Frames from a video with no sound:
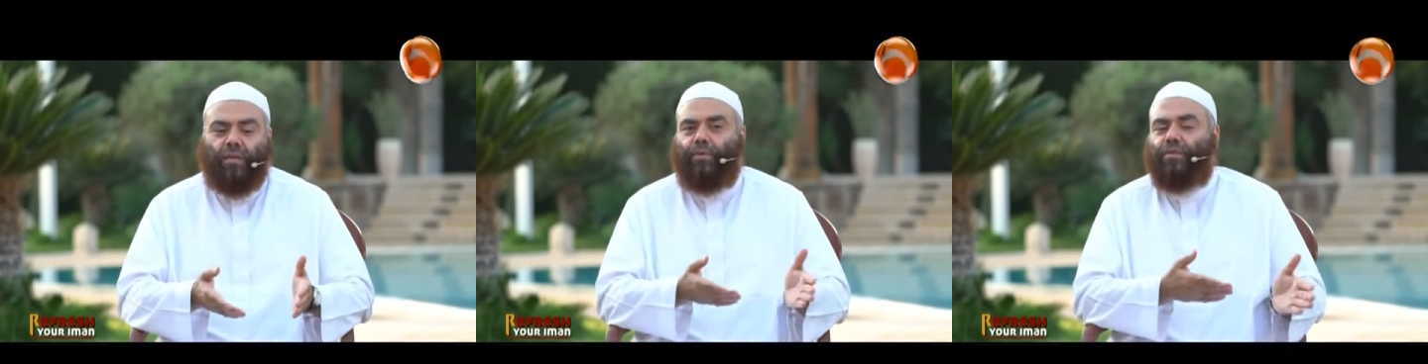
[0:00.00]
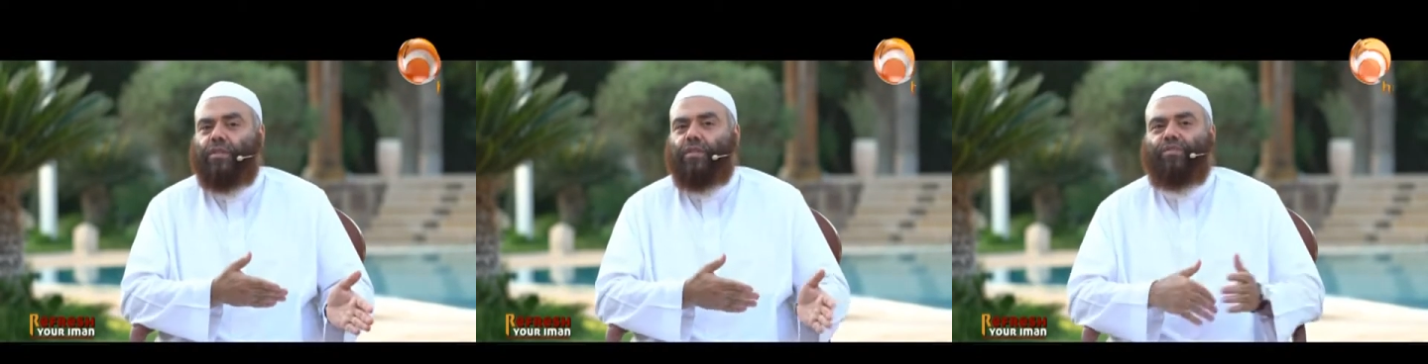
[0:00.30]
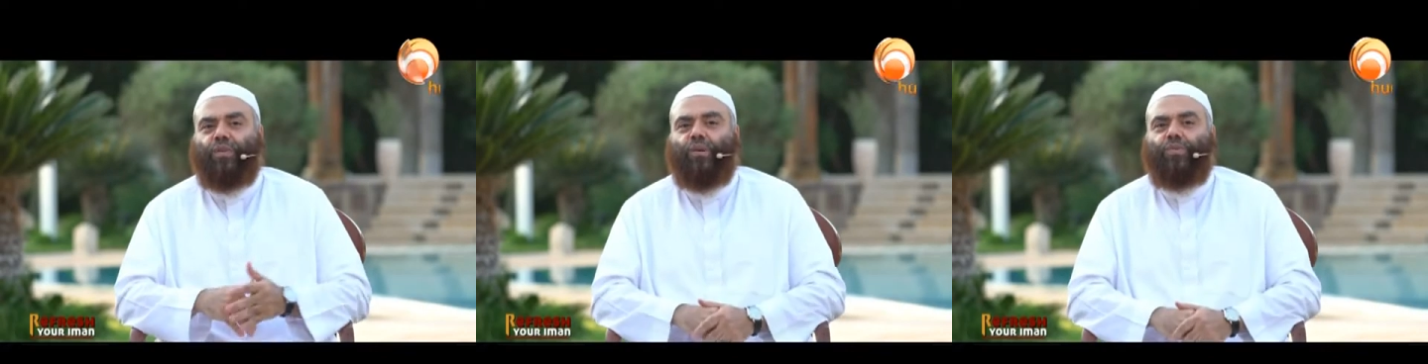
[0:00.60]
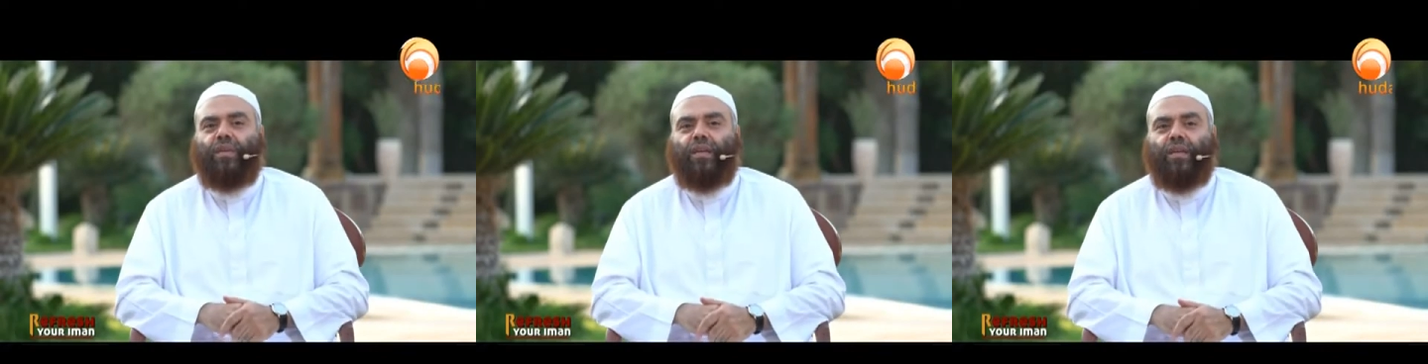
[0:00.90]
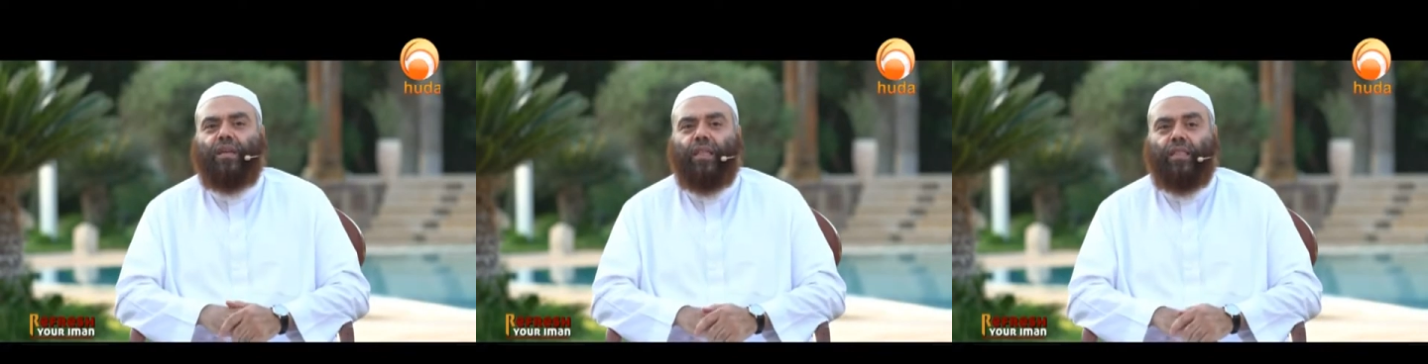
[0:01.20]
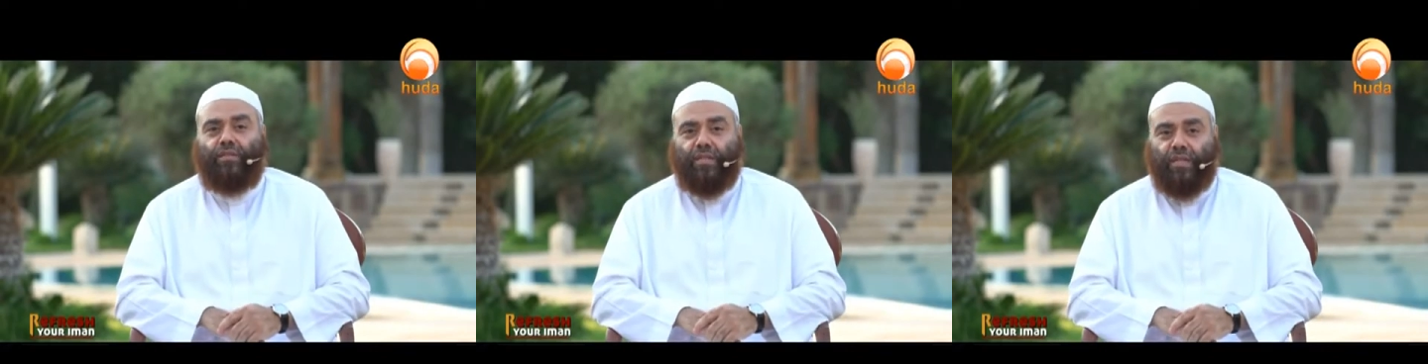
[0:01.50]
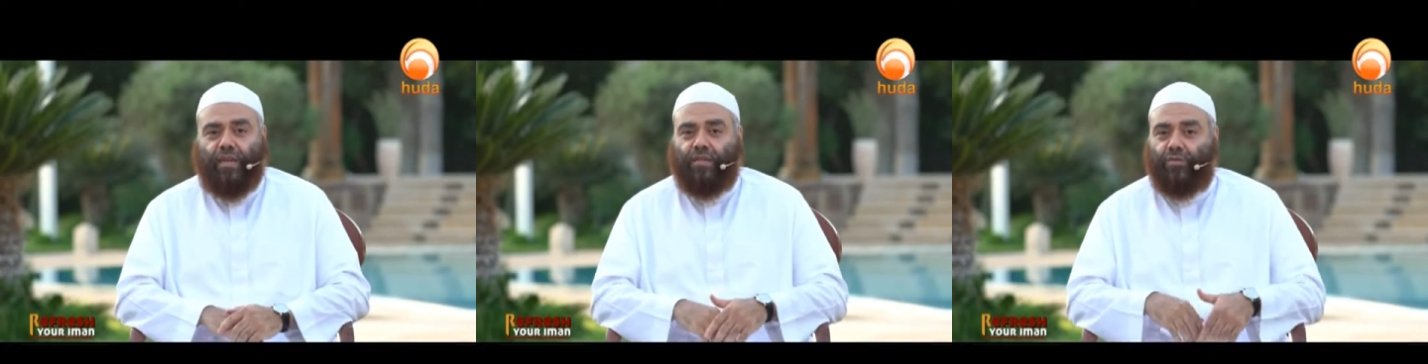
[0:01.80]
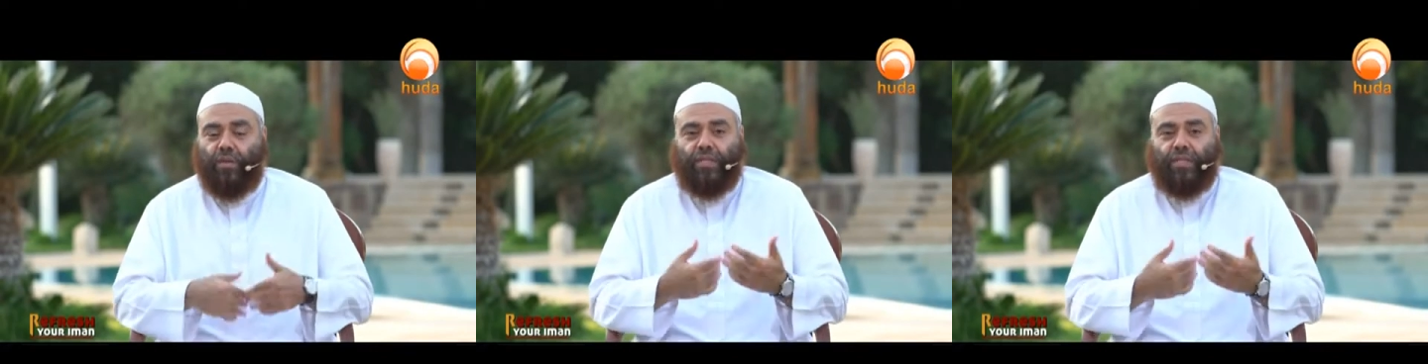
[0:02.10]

the person is following their desires.